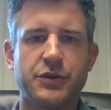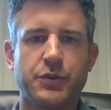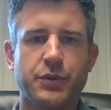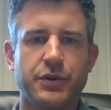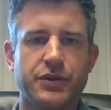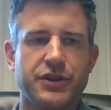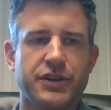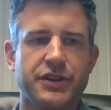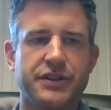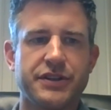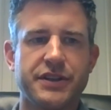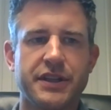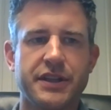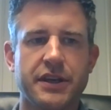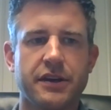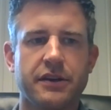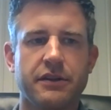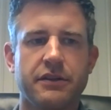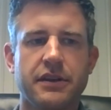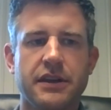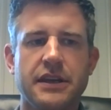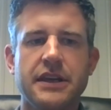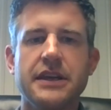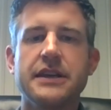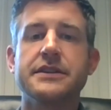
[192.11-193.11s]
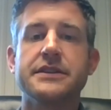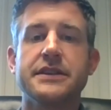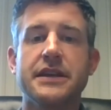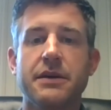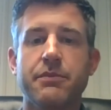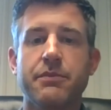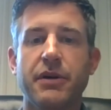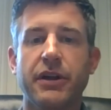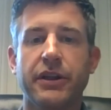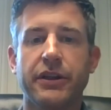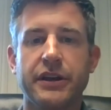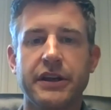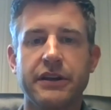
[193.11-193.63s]
which is the easy
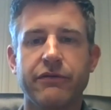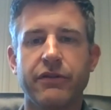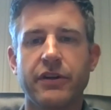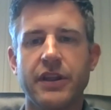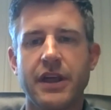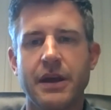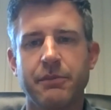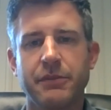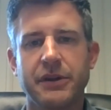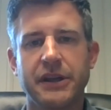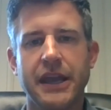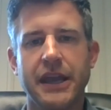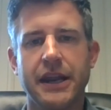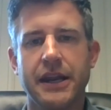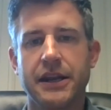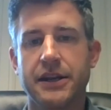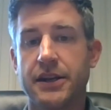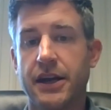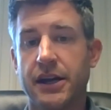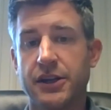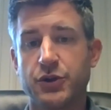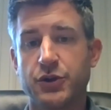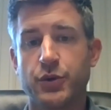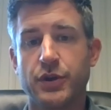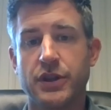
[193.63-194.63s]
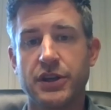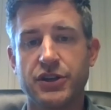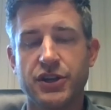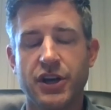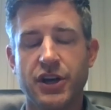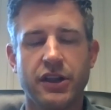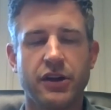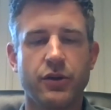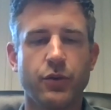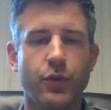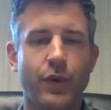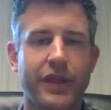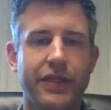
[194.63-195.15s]
ability for them to get in touch with each
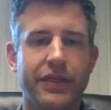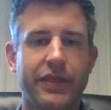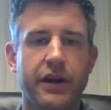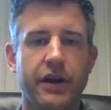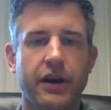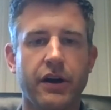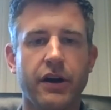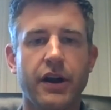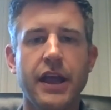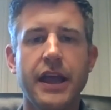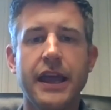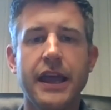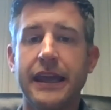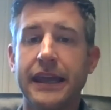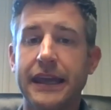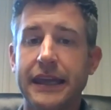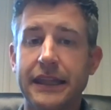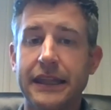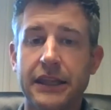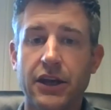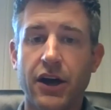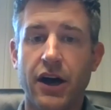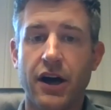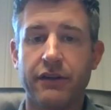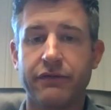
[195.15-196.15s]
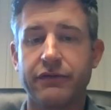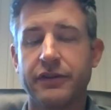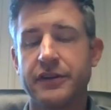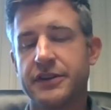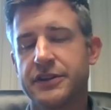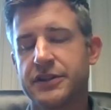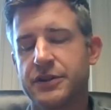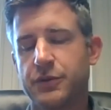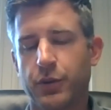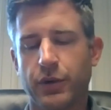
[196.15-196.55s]
other when they're in the office,